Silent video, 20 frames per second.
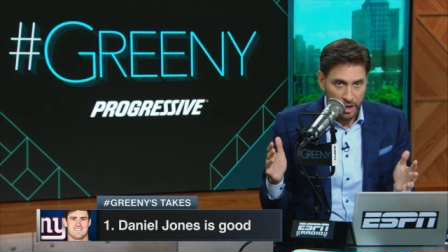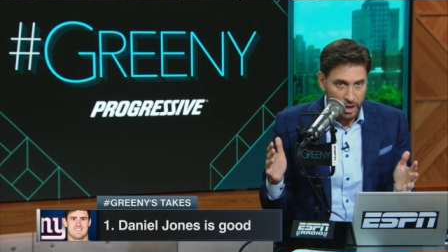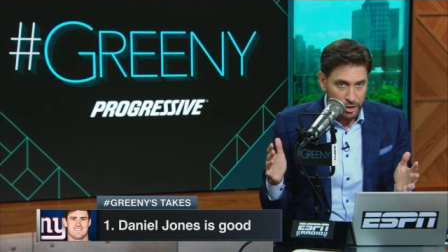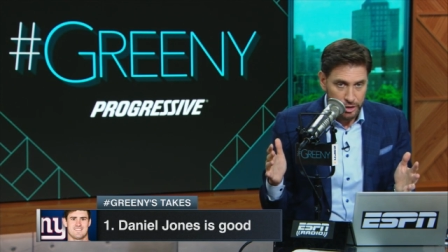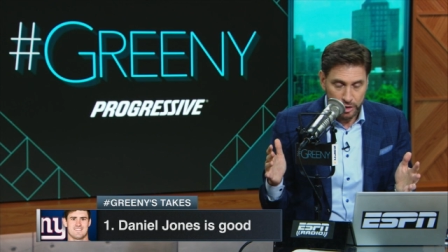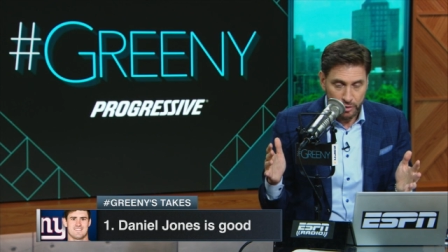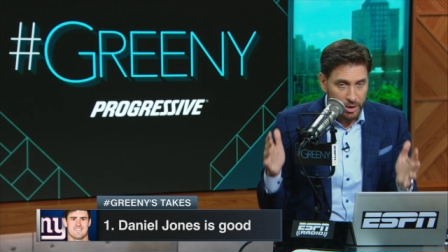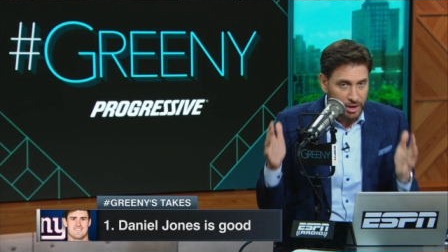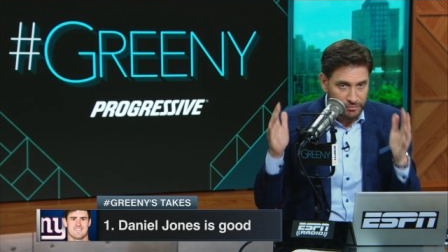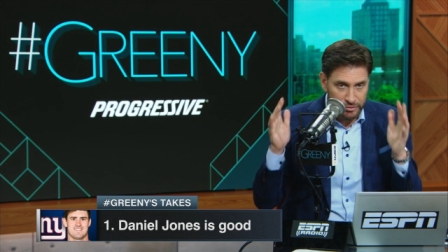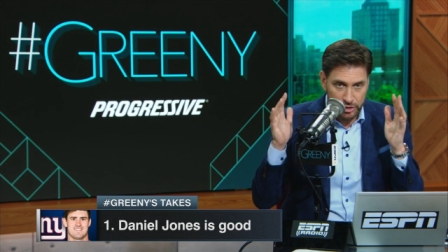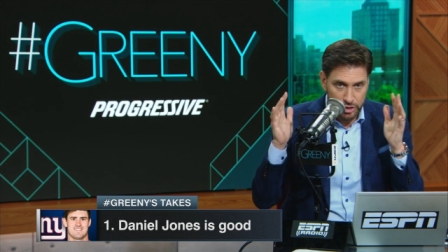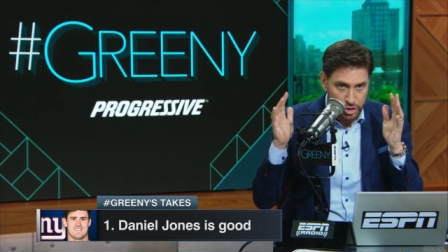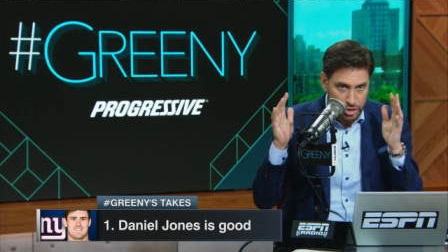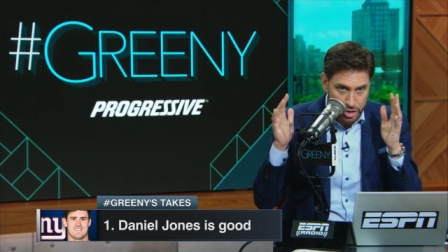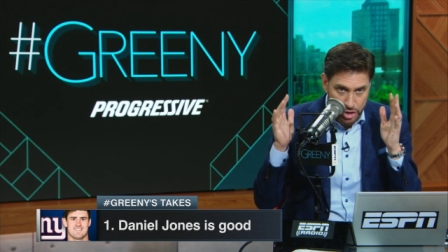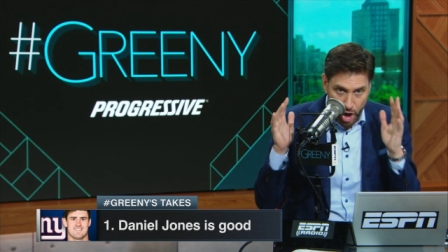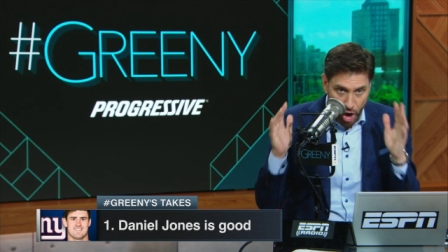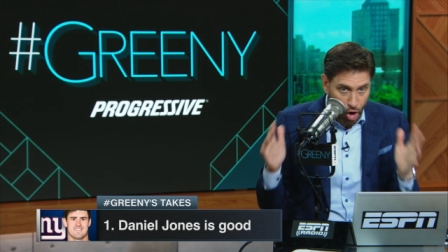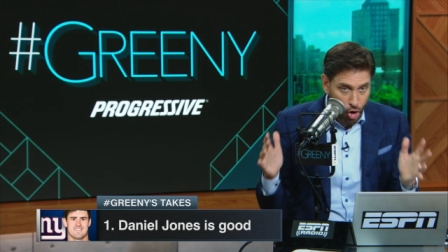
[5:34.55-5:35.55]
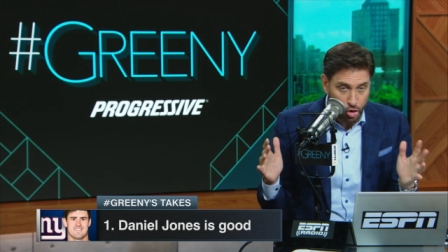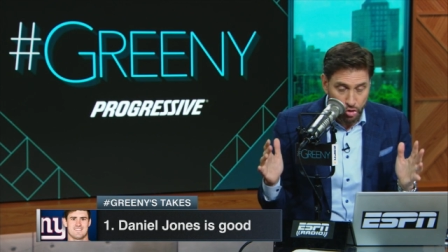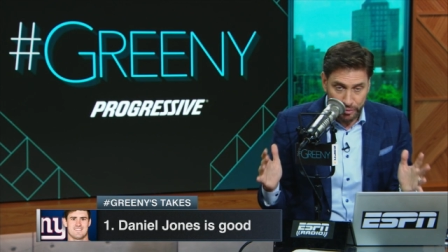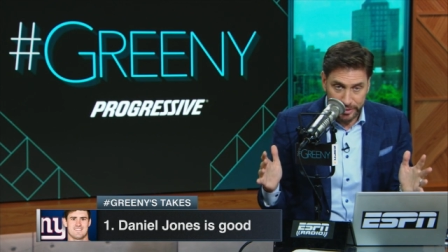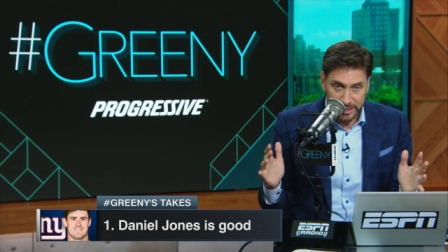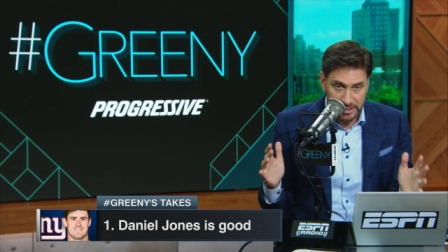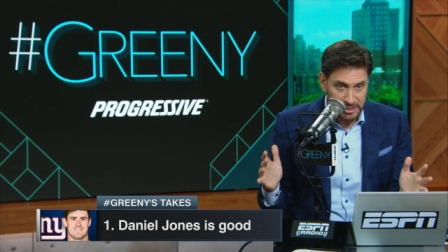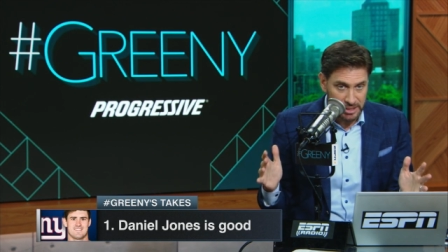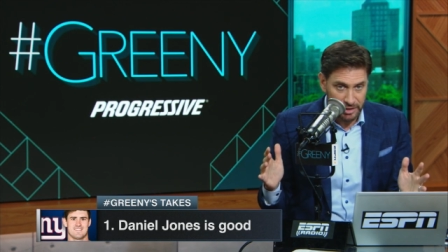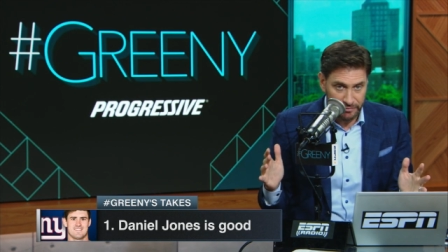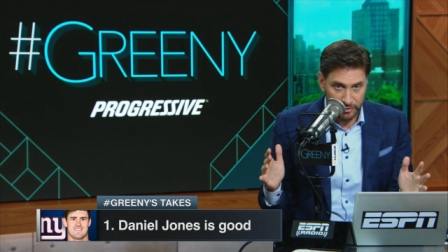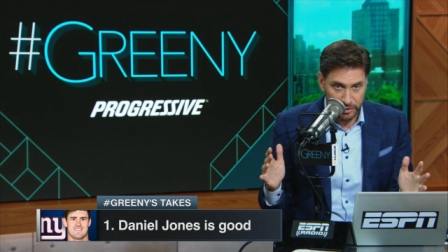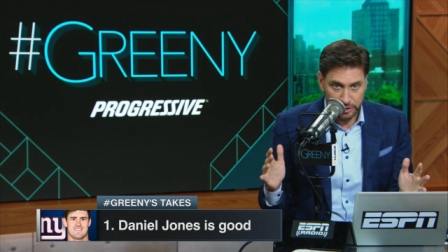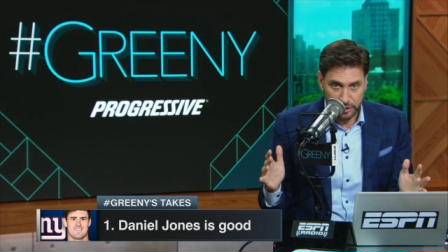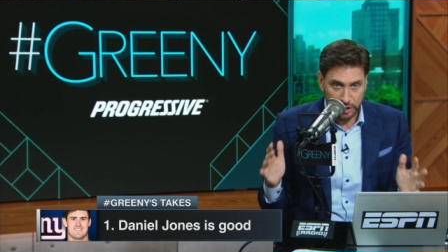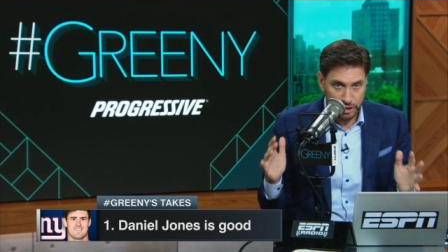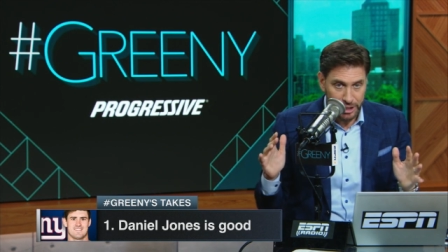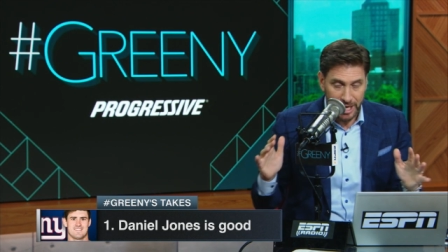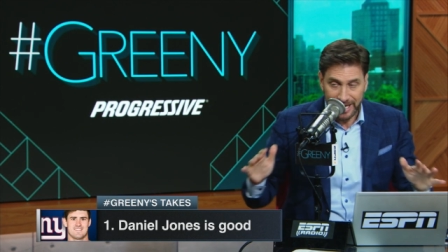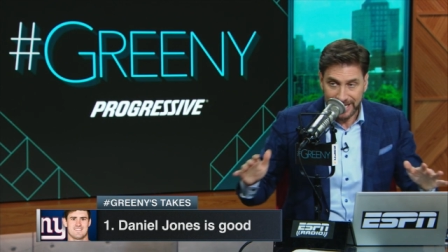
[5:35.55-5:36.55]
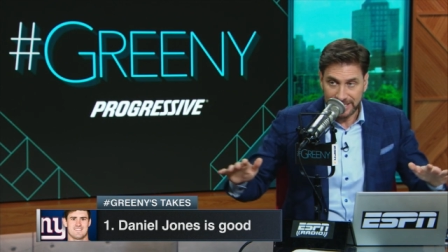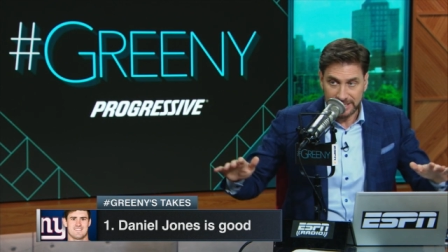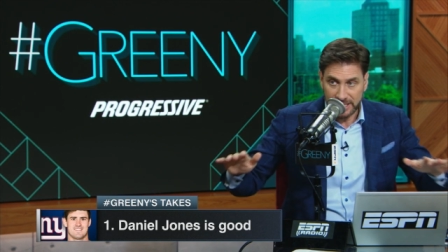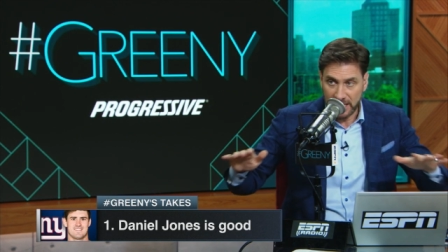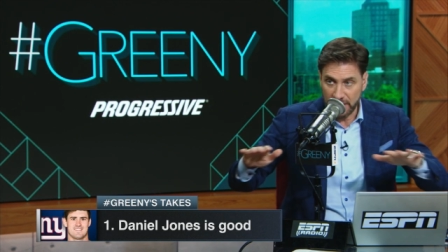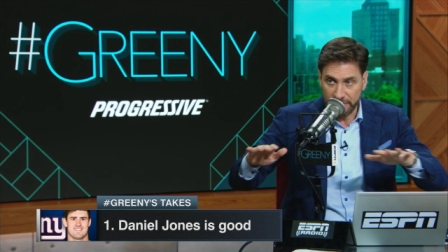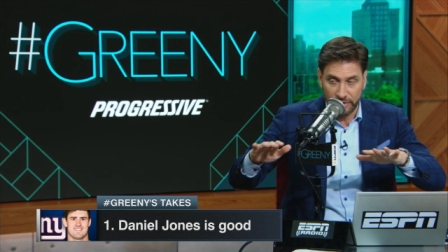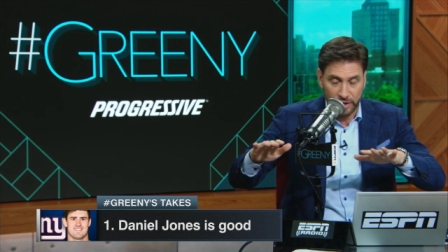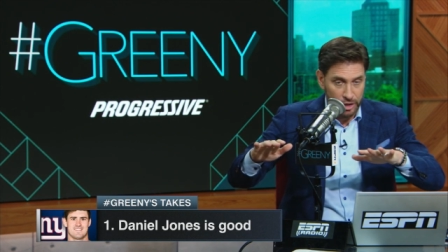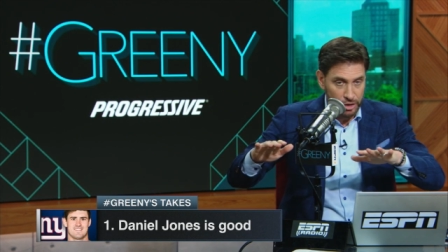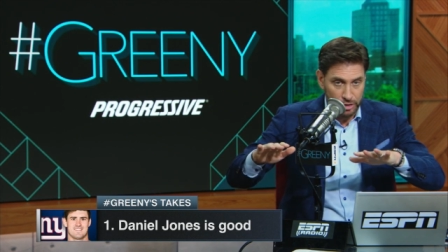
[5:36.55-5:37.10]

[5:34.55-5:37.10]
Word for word: You have no receivers. The Giants have